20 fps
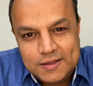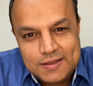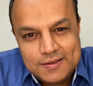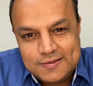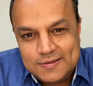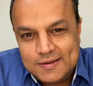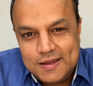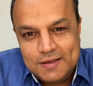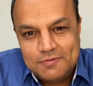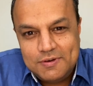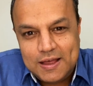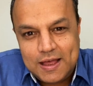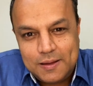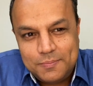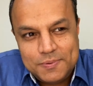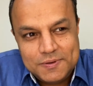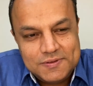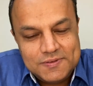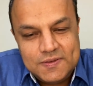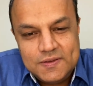This never
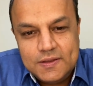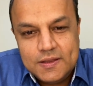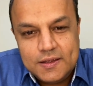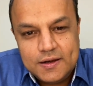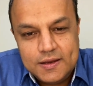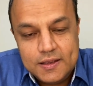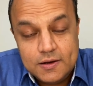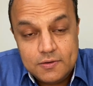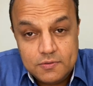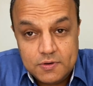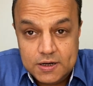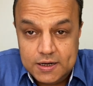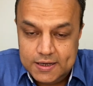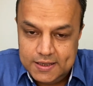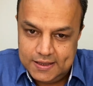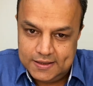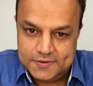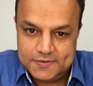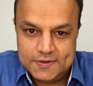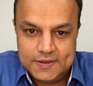happens in the real world.
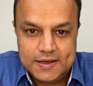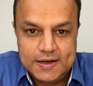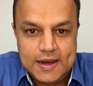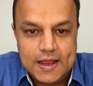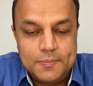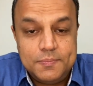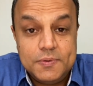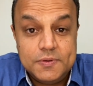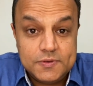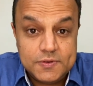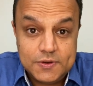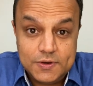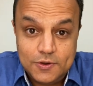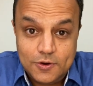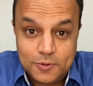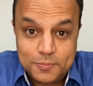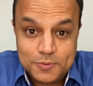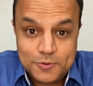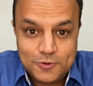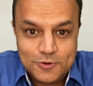Yes, it happens in
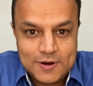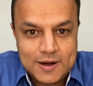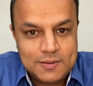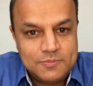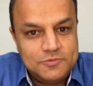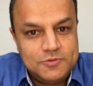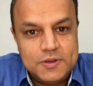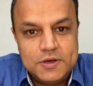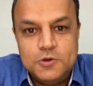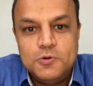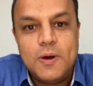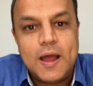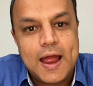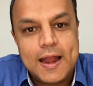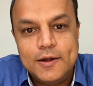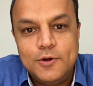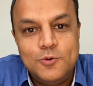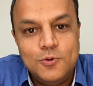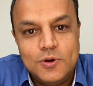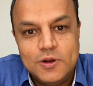your programs when you
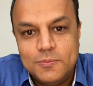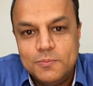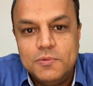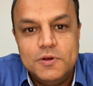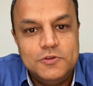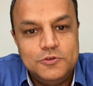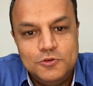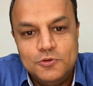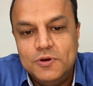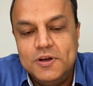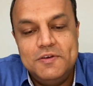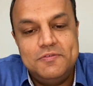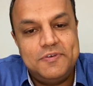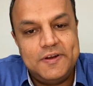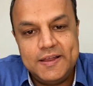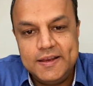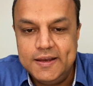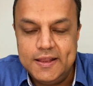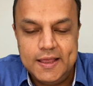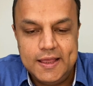add two numbers. You will
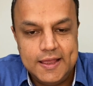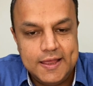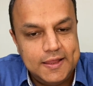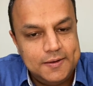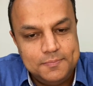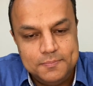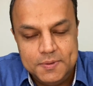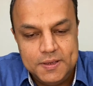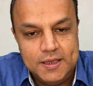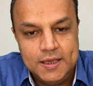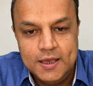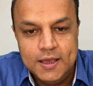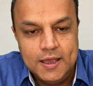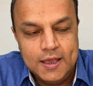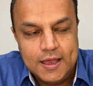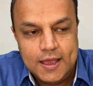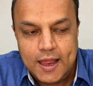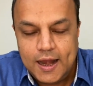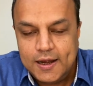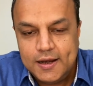define A and B
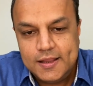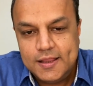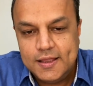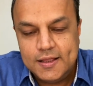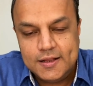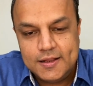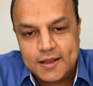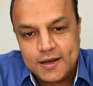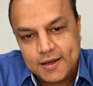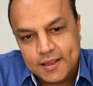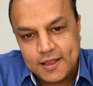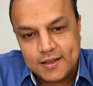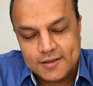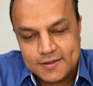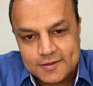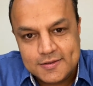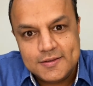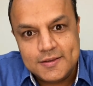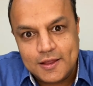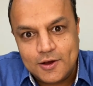and think that, yeah,
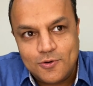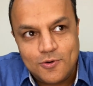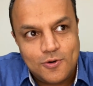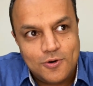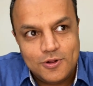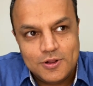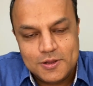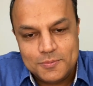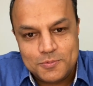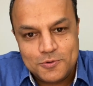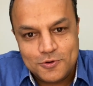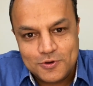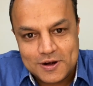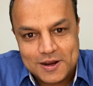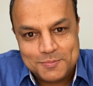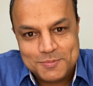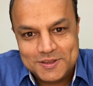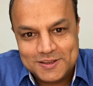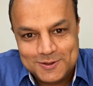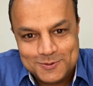this is how all the
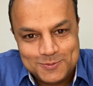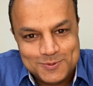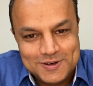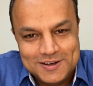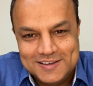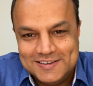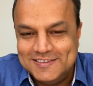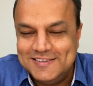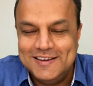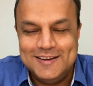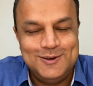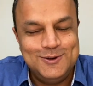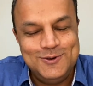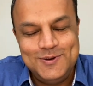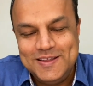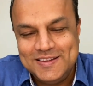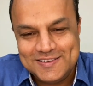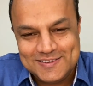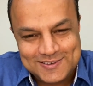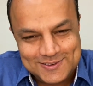programming in the world is done. No,
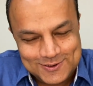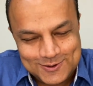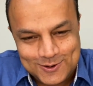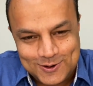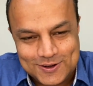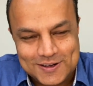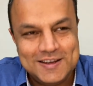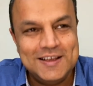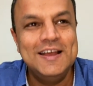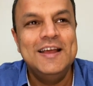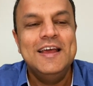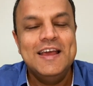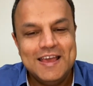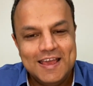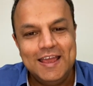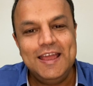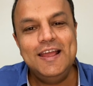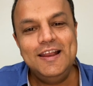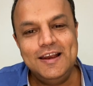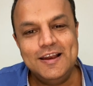it's not.
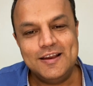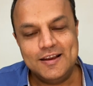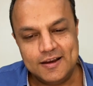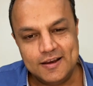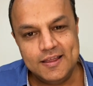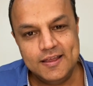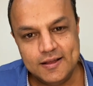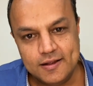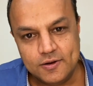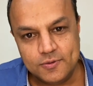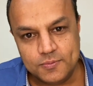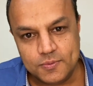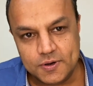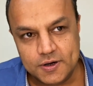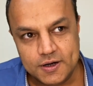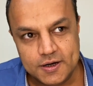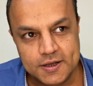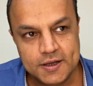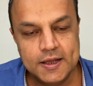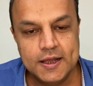In real
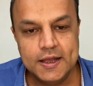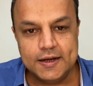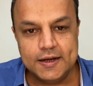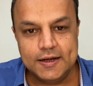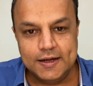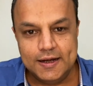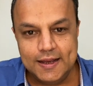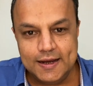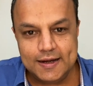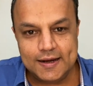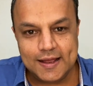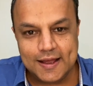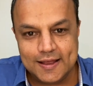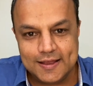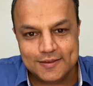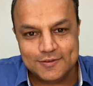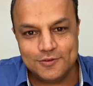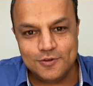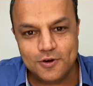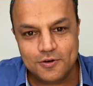world, data
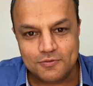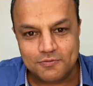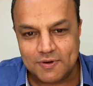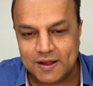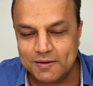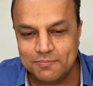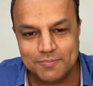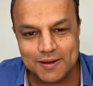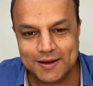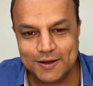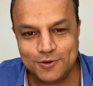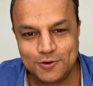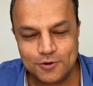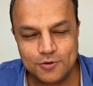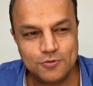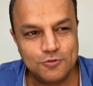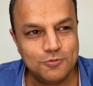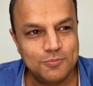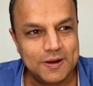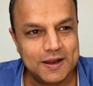is not 1 byte or
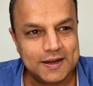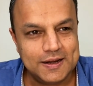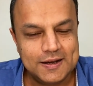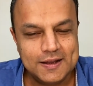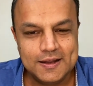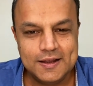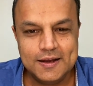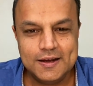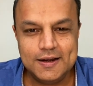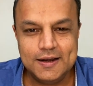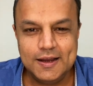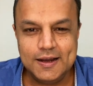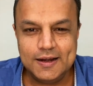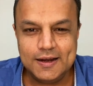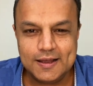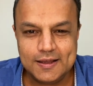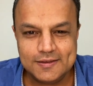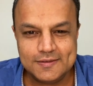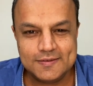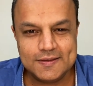2 byte.
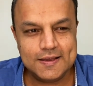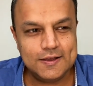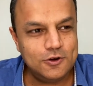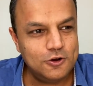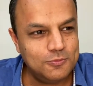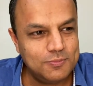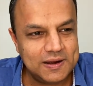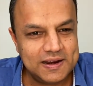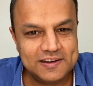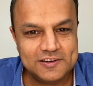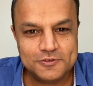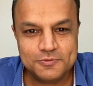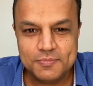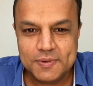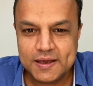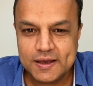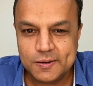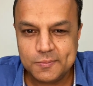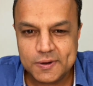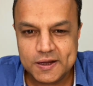Data is kilobytes,
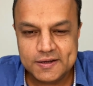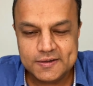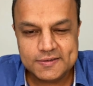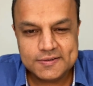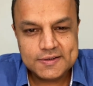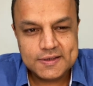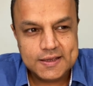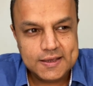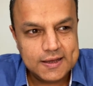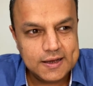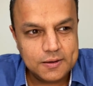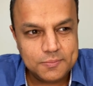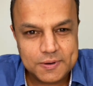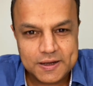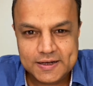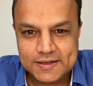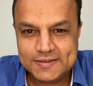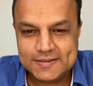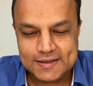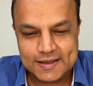megabytes,
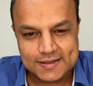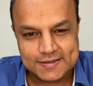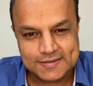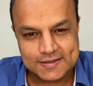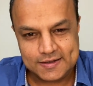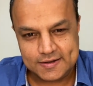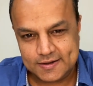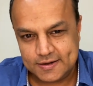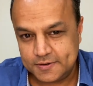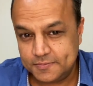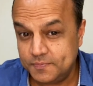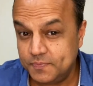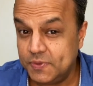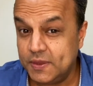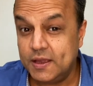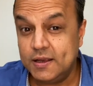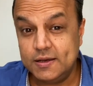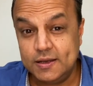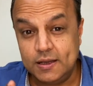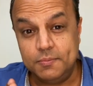gigabytes, etc.
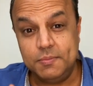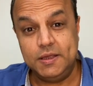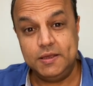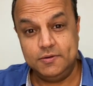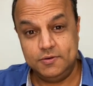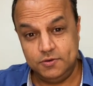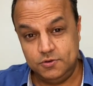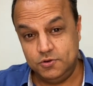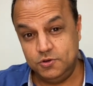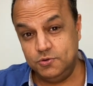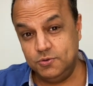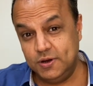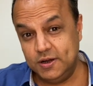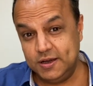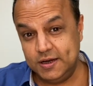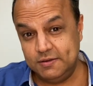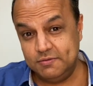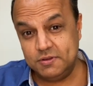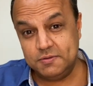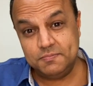Tell me, do you
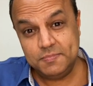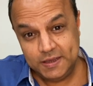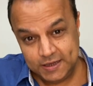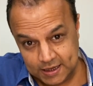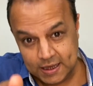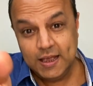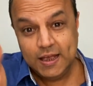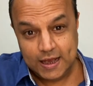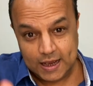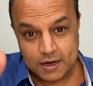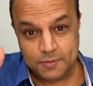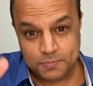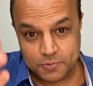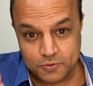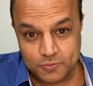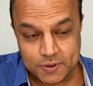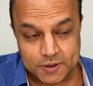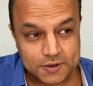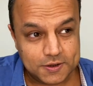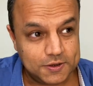agree with me? I'll
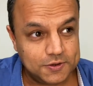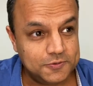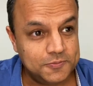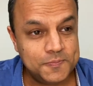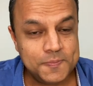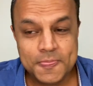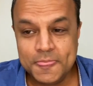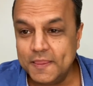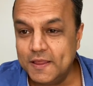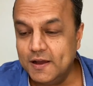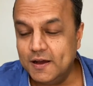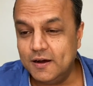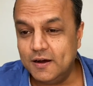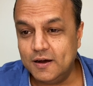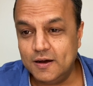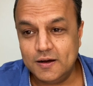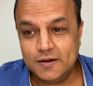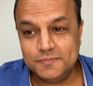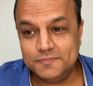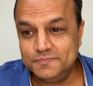prove it to
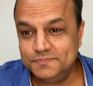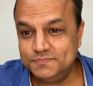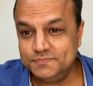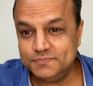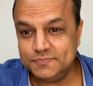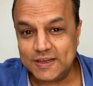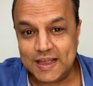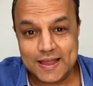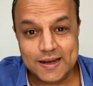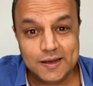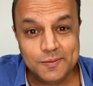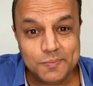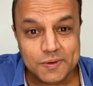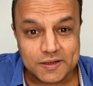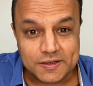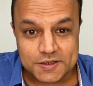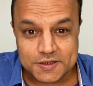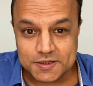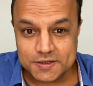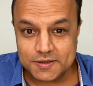you. An
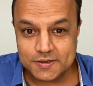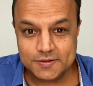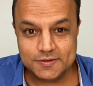image,